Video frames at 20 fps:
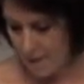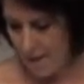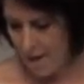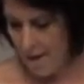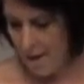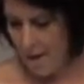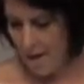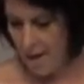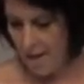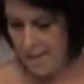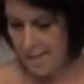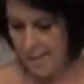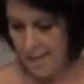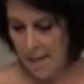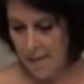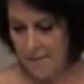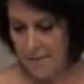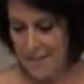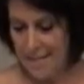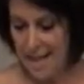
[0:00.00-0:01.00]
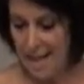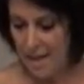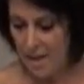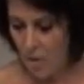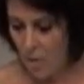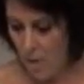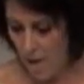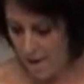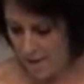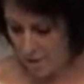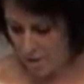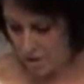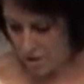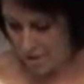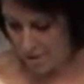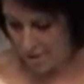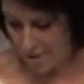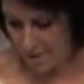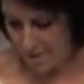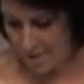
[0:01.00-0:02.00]
A set of 10
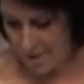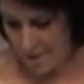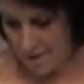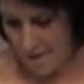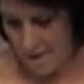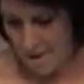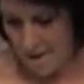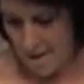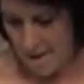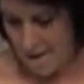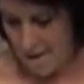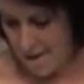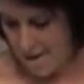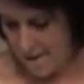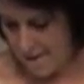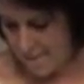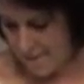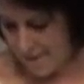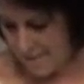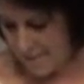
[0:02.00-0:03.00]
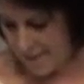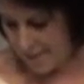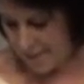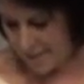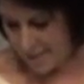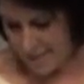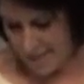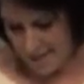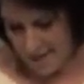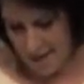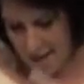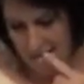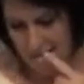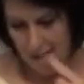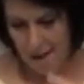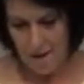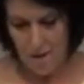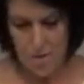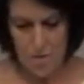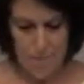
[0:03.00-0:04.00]
questions. Let me see.
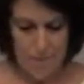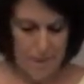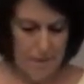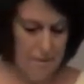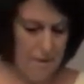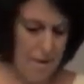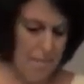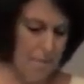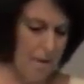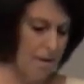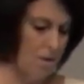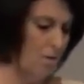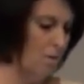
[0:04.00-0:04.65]
Oops, I've got my